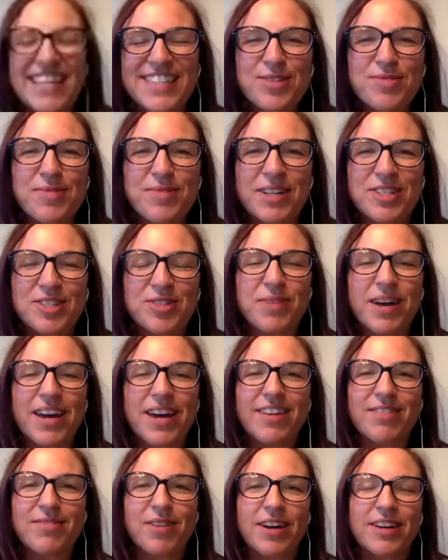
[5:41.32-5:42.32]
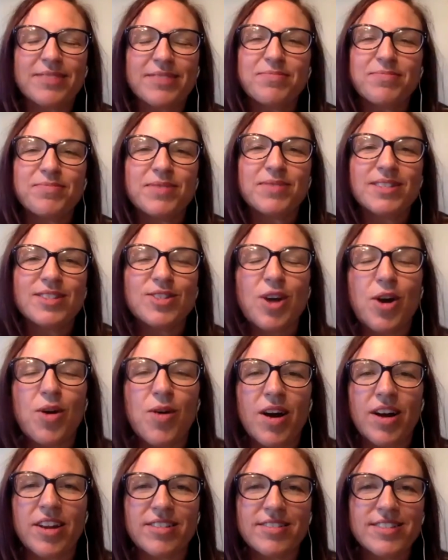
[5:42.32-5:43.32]
so much, Sumaya. I'm so
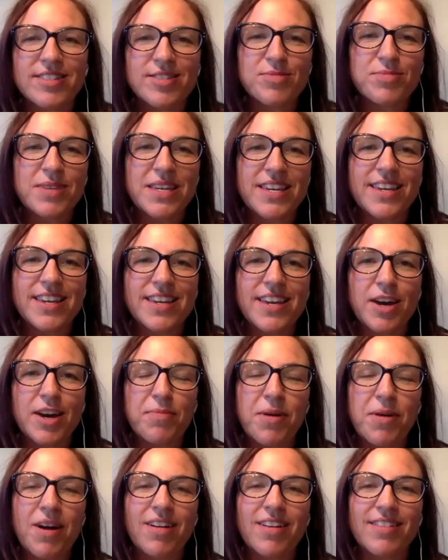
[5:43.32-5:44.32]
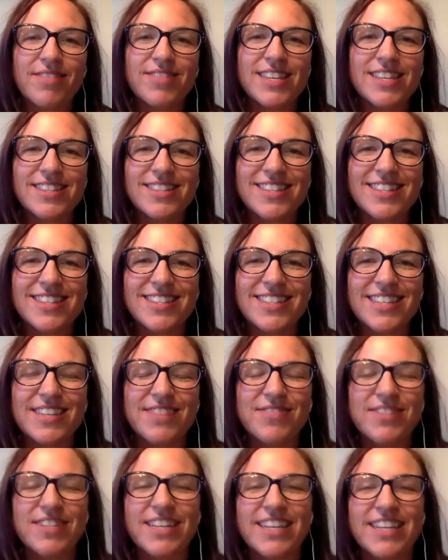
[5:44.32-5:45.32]
honored to be a part of this
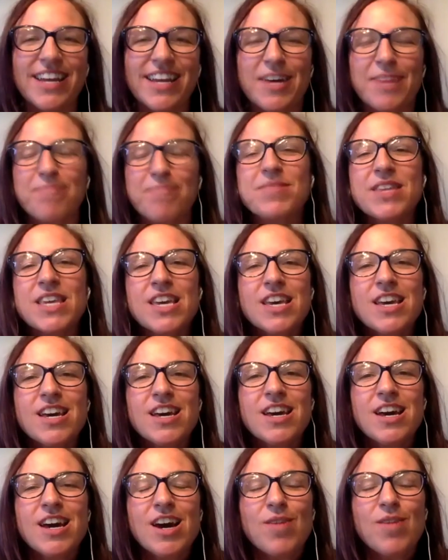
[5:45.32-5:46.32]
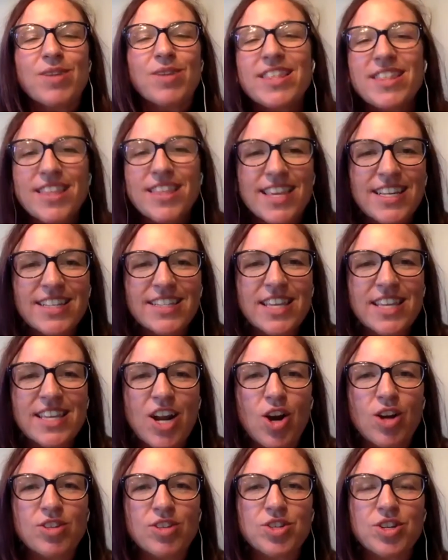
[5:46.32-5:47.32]
evening. One of the things that
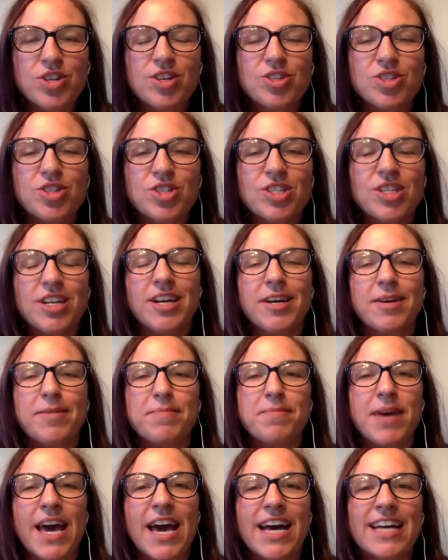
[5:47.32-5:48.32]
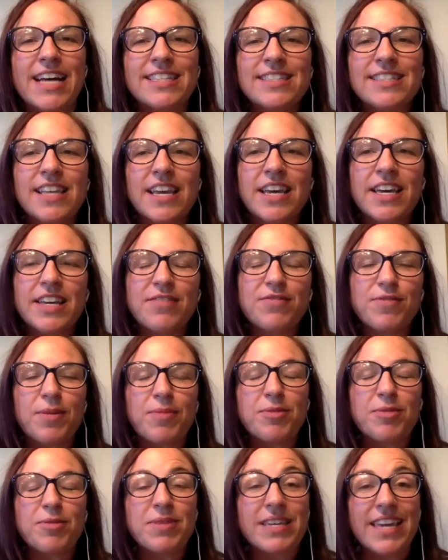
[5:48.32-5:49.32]
our church has said from
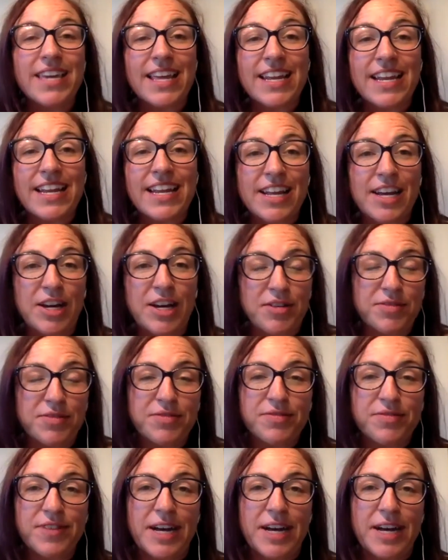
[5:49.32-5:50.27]
the beginning of,